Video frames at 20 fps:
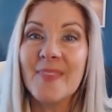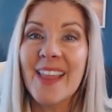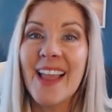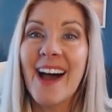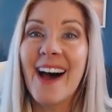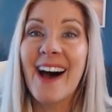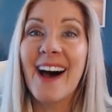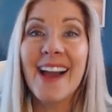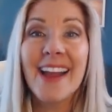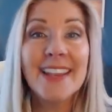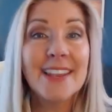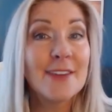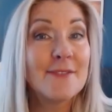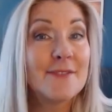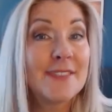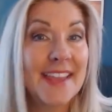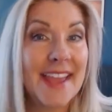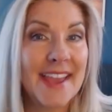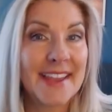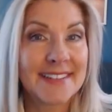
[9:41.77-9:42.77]
I
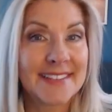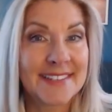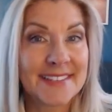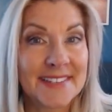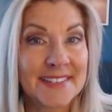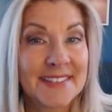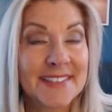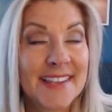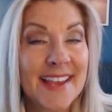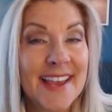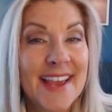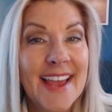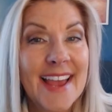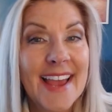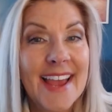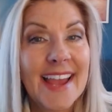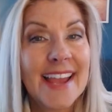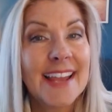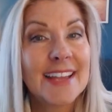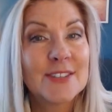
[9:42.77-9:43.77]
live in Kansas,
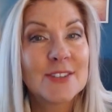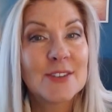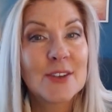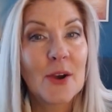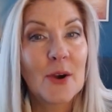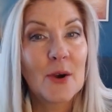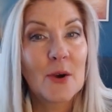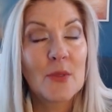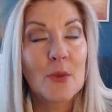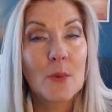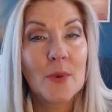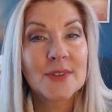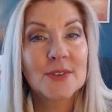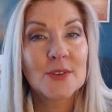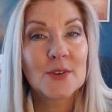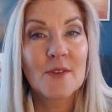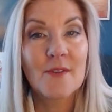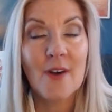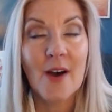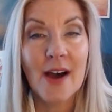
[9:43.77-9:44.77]
and so the
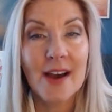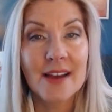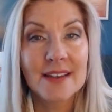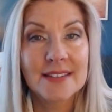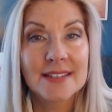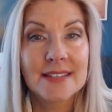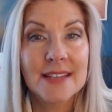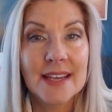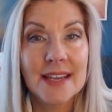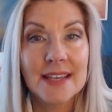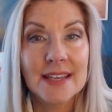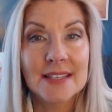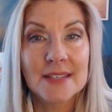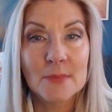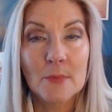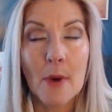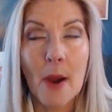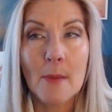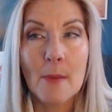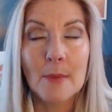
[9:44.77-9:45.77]
Wizard of Oz is
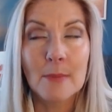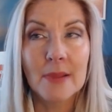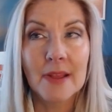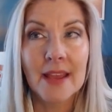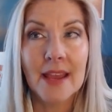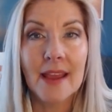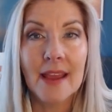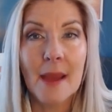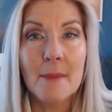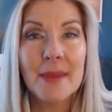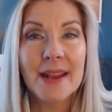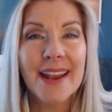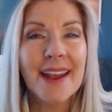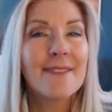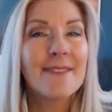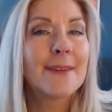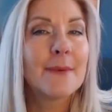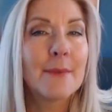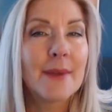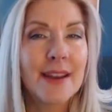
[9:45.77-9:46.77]
probably,
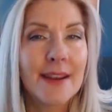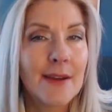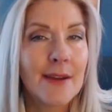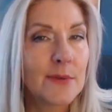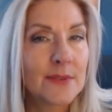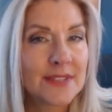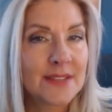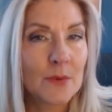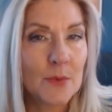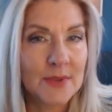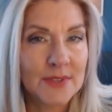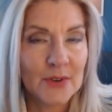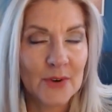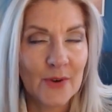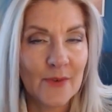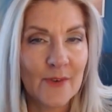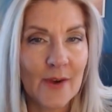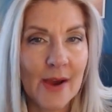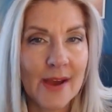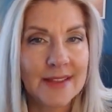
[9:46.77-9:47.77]
everyone knows the
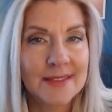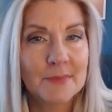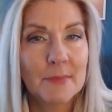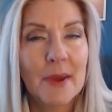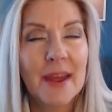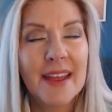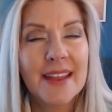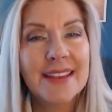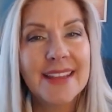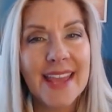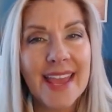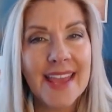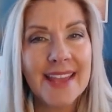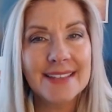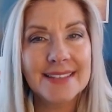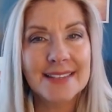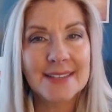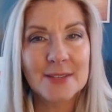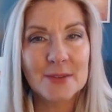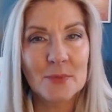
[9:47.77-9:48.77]
Wizard of Oz, but in
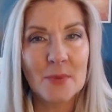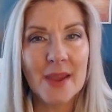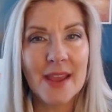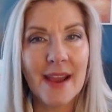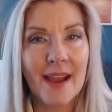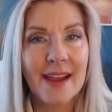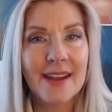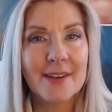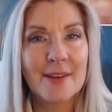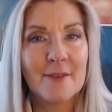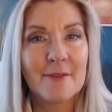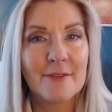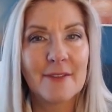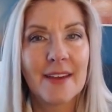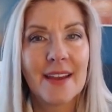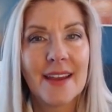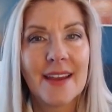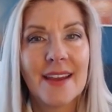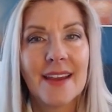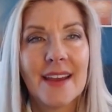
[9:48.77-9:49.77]
Kansas,
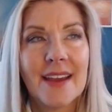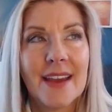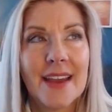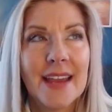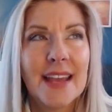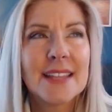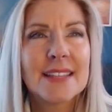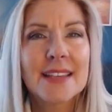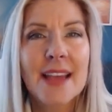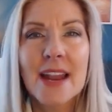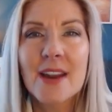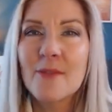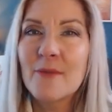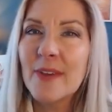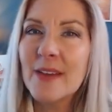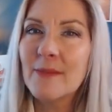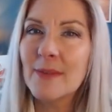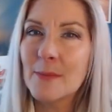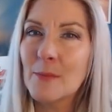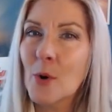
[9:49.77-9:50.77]
it's kind of
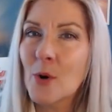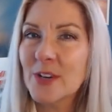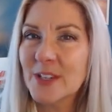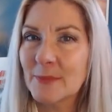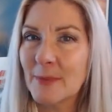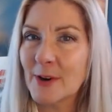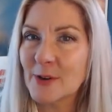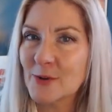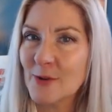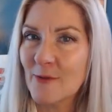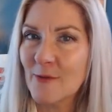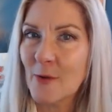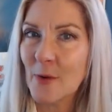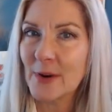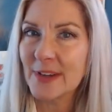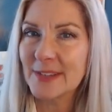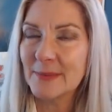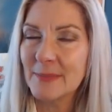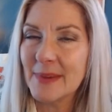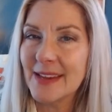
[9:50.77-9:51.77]
even more special
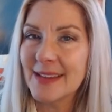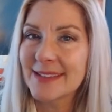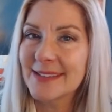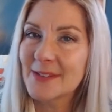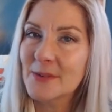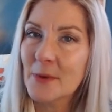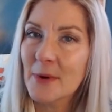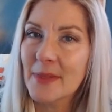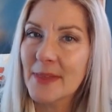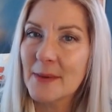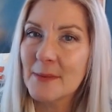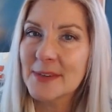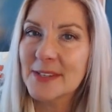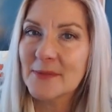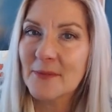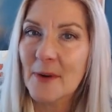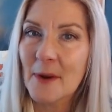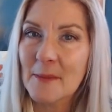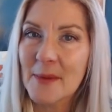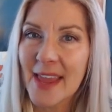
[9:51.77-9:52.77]
for us because Dorothy was
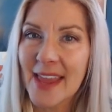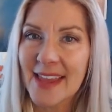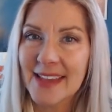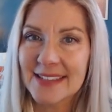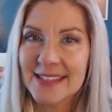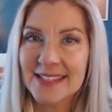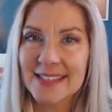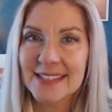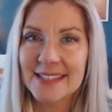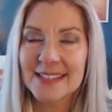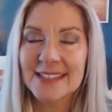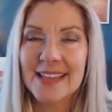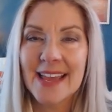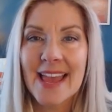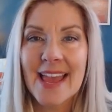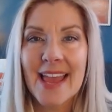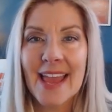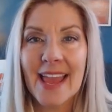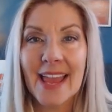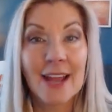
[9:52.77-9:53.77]
from Kansas,
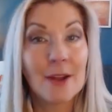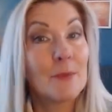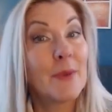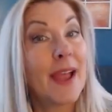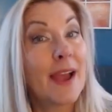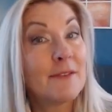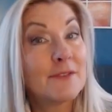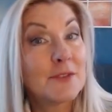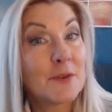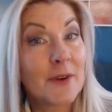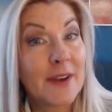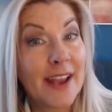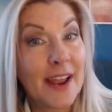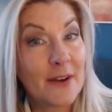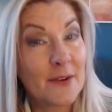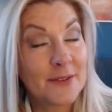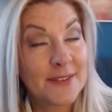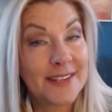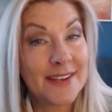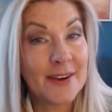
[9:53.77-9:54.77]
and we have
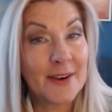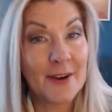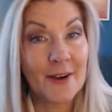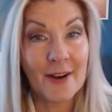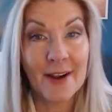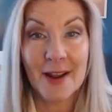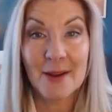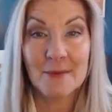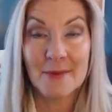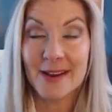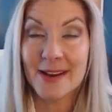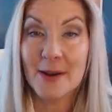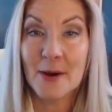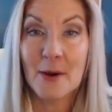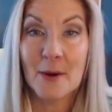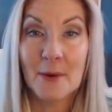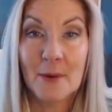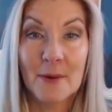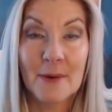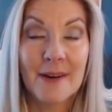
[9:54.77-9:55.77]
tornadoes here, and we
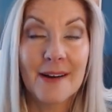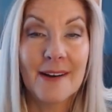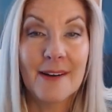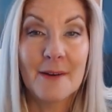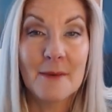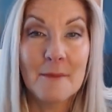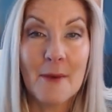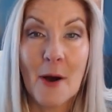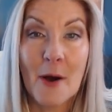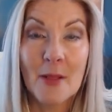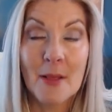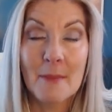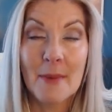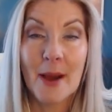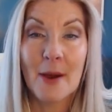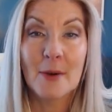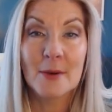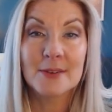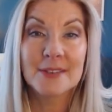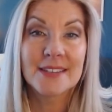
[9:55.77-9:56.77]
know all
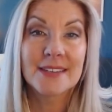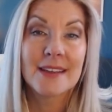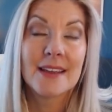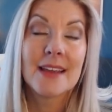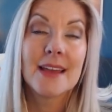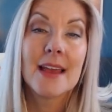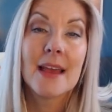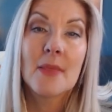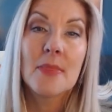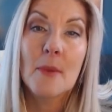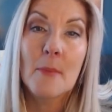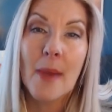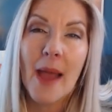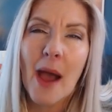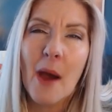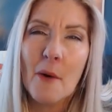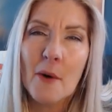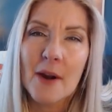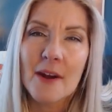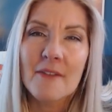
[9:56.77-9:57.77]
about the
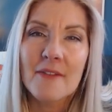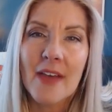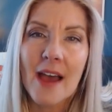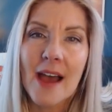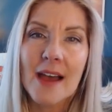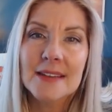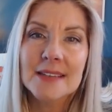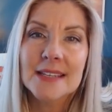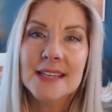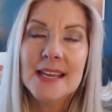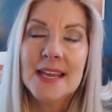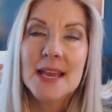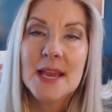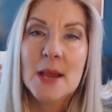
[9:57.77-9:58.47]
power of that.